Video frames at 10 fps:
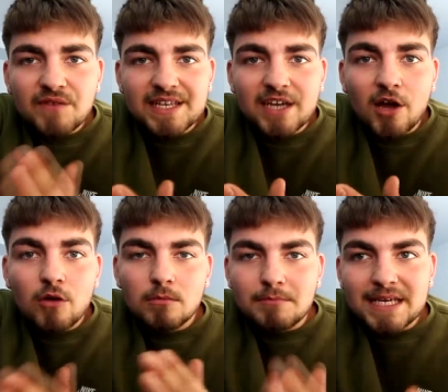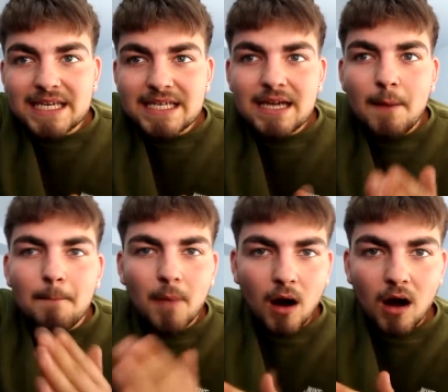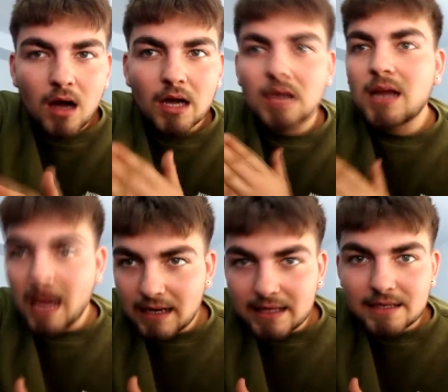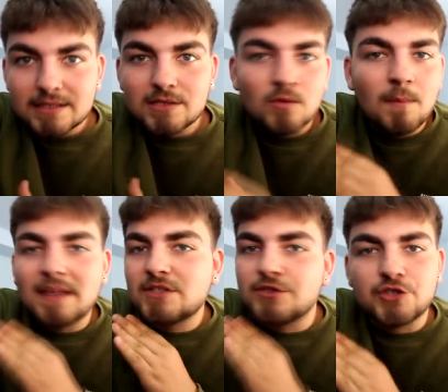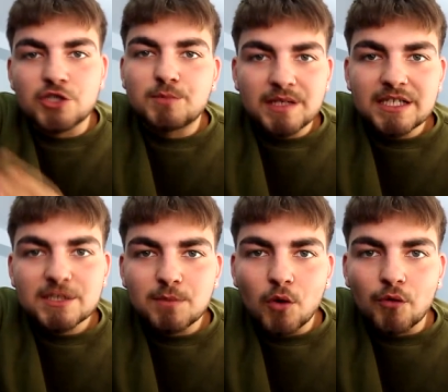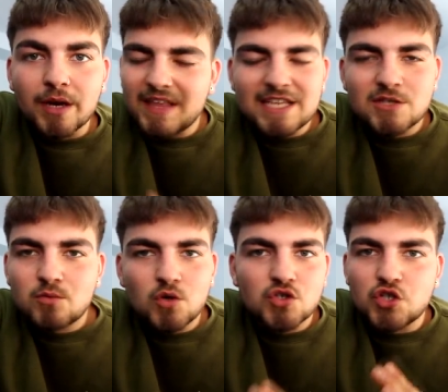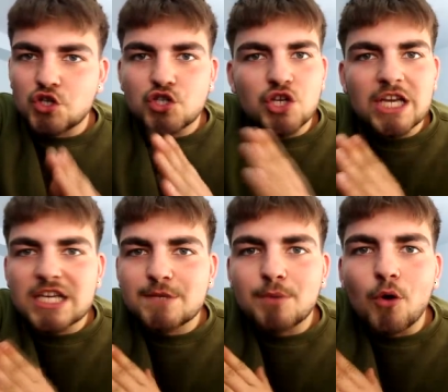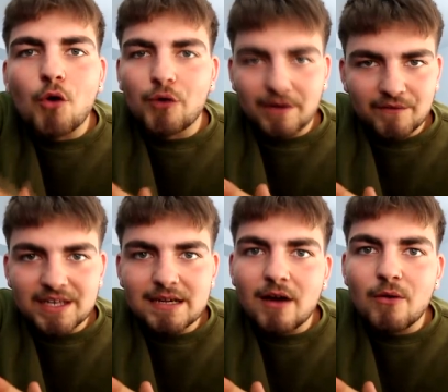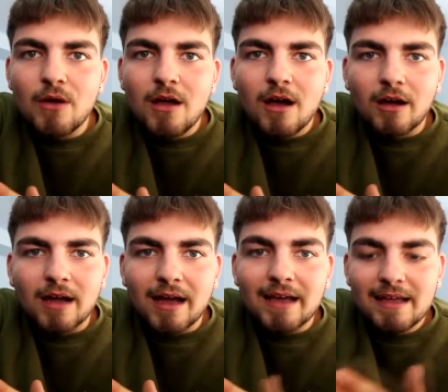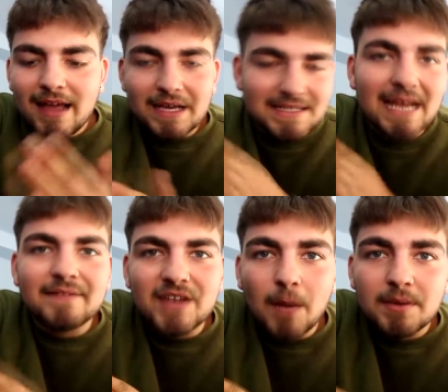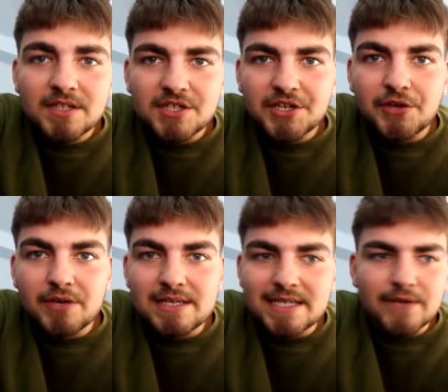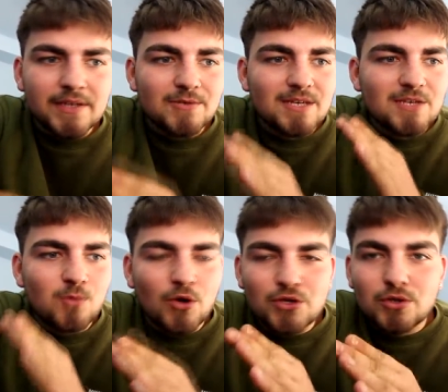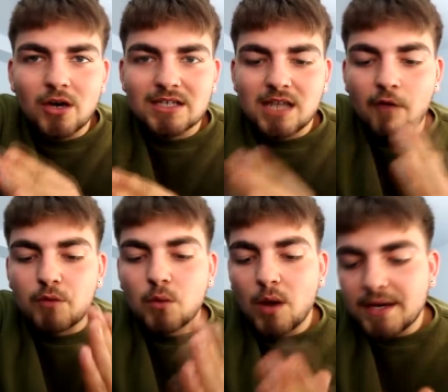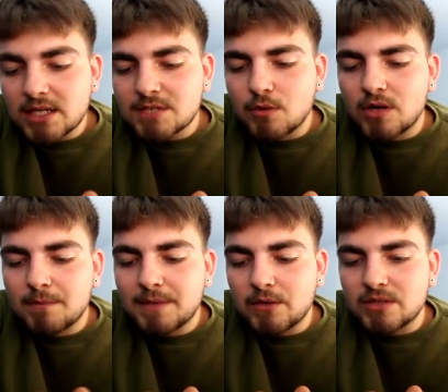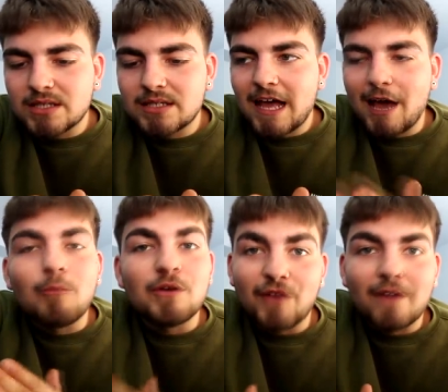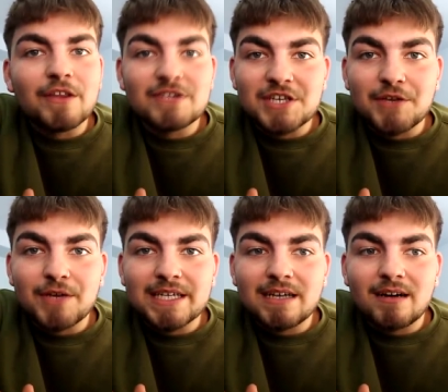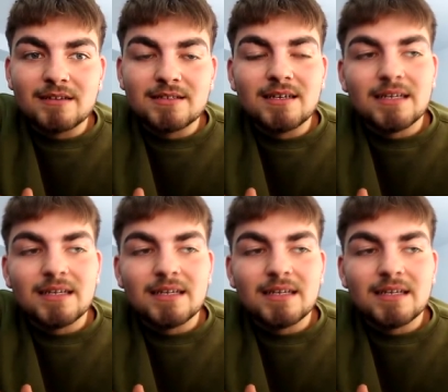video, me, Mark and Alex were meant to just be exploring. This was just an exploring video, okay? It ended up in the security series, which is what you guys love. We went exploring a building, and we found the security guard